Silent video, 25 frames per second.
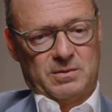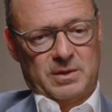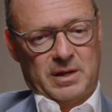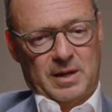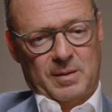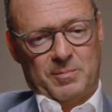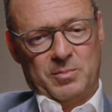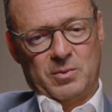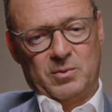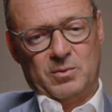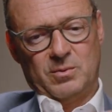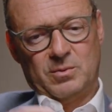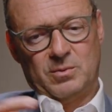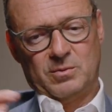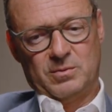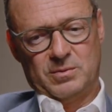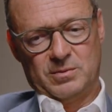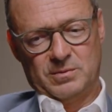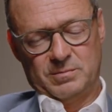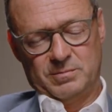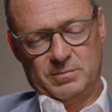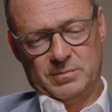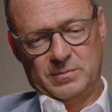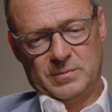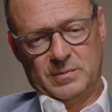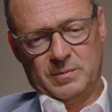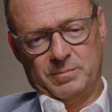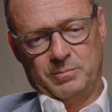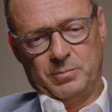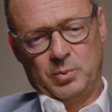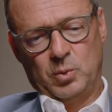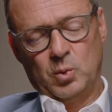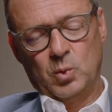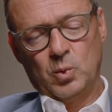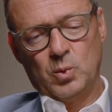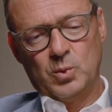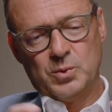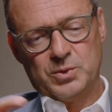capital. The
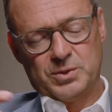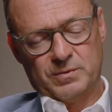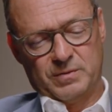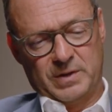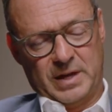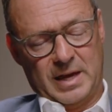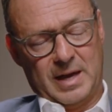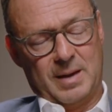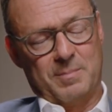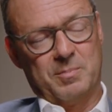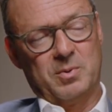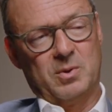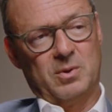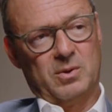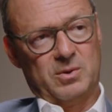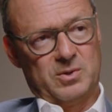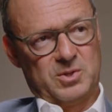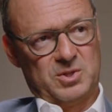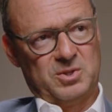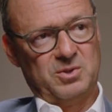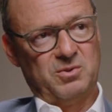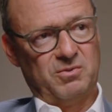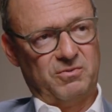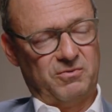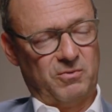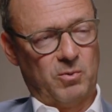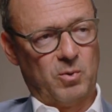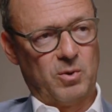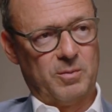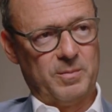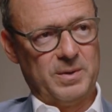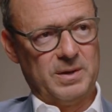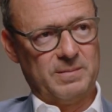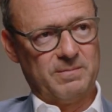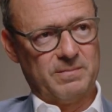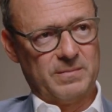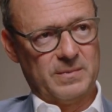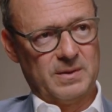pools of capital are still
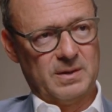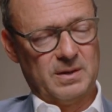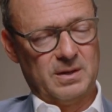forming.